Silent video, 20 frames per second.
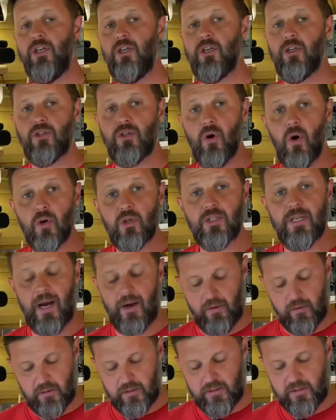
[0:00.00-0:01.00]
you can talk to
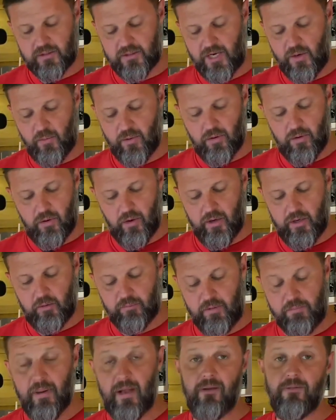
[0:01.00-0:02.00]
Daryl and see whether or not it'll
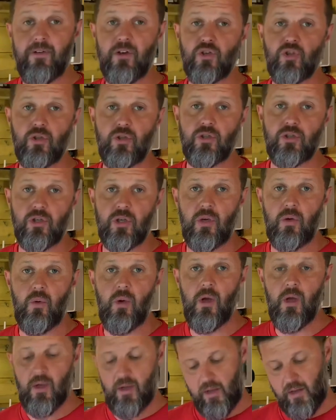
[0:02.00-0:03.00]
be beneficial to
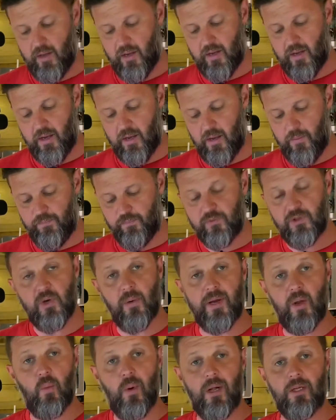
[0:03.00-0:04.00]
do
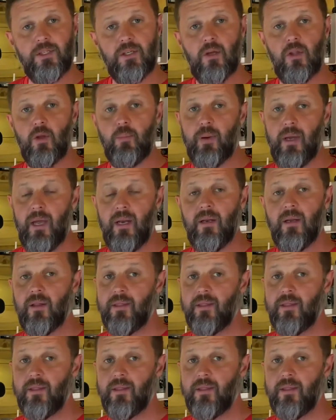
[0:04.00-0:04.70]
any welding on the pin.